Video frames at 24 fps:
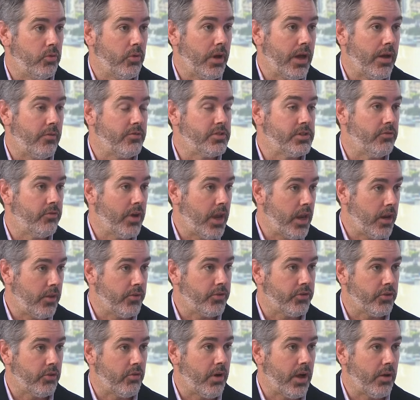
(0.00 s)
have
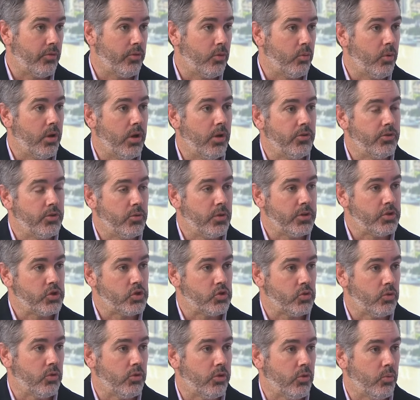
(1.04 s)
surveillance around the world to
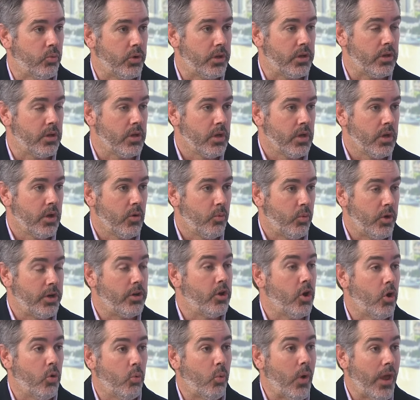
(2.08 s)
ensure that we, we
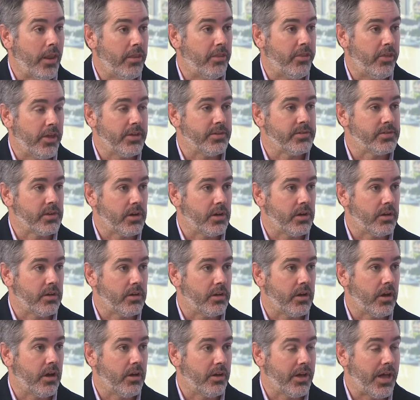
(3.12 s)
know when things are,
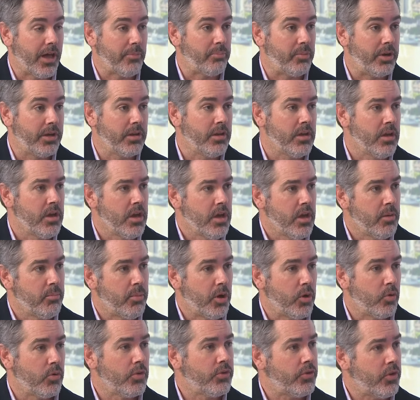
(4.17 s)
are happening.
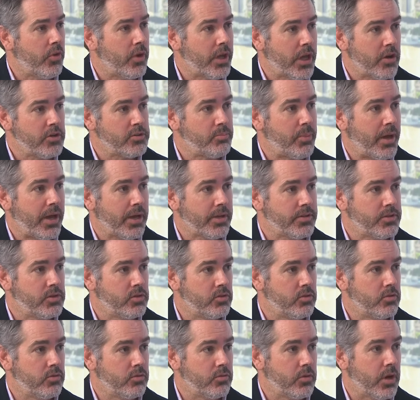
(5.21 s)
But also, it goes back
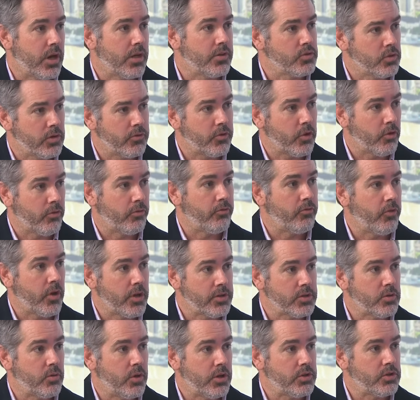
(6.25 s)
to uh, sort of your
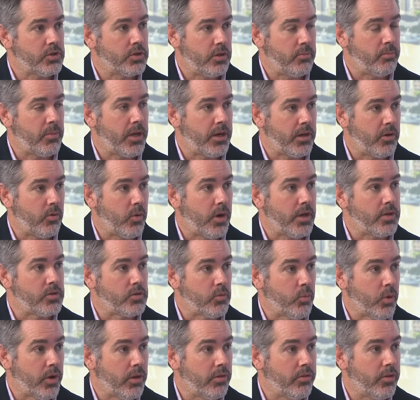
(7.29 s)
first question in many ways.
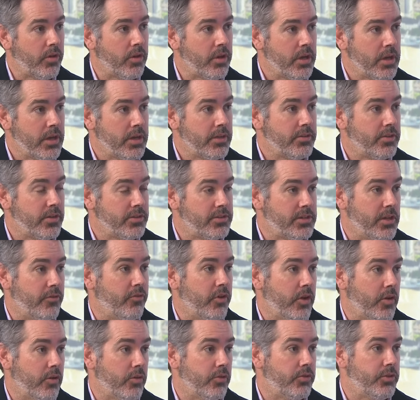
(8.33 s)
One of the, the
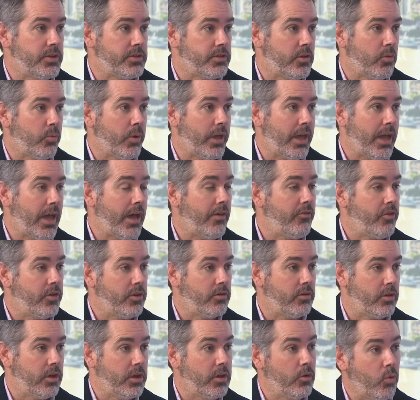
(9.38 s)
difficulties that we have in,
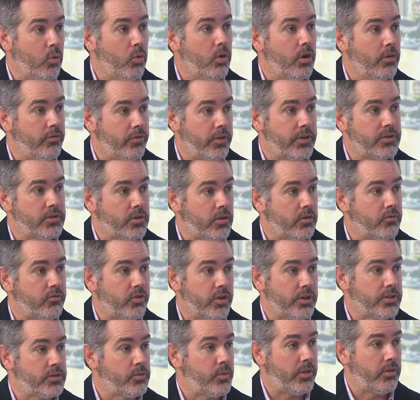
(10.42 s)
in all of these
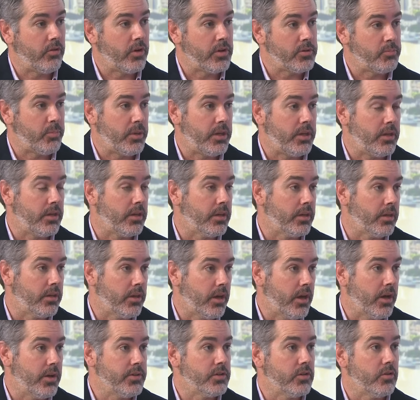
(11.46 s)
conflicts, whether it's being
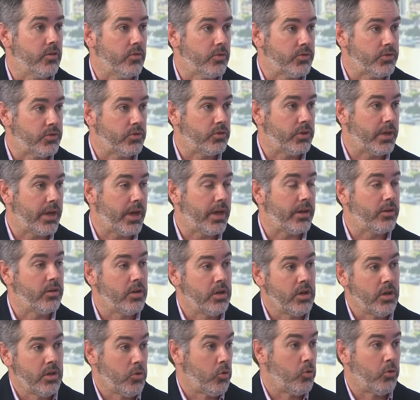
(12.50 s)
Gaza or Sudan
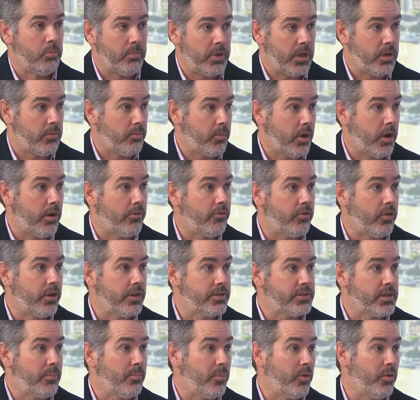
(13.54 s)
or Myanmar, for
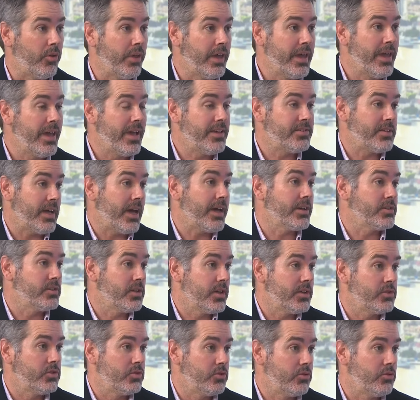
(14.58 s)
example, is
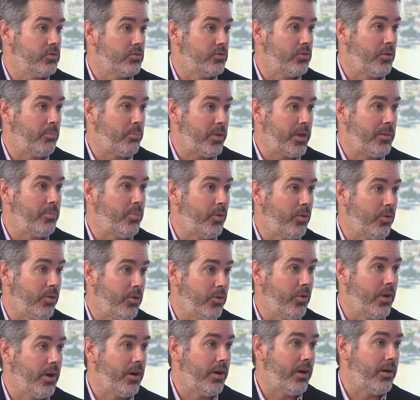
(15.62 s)
access to the people
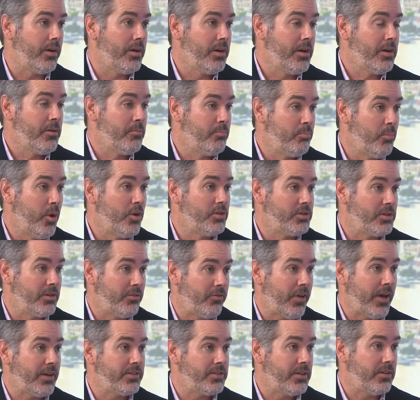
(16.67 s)
who are most
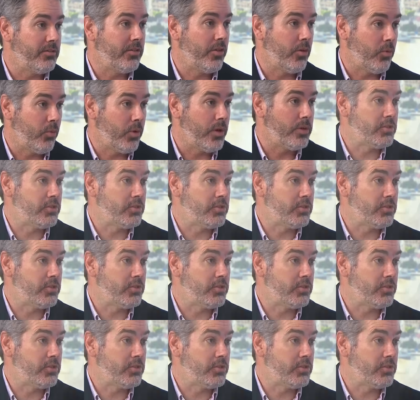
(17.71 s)
affected that we're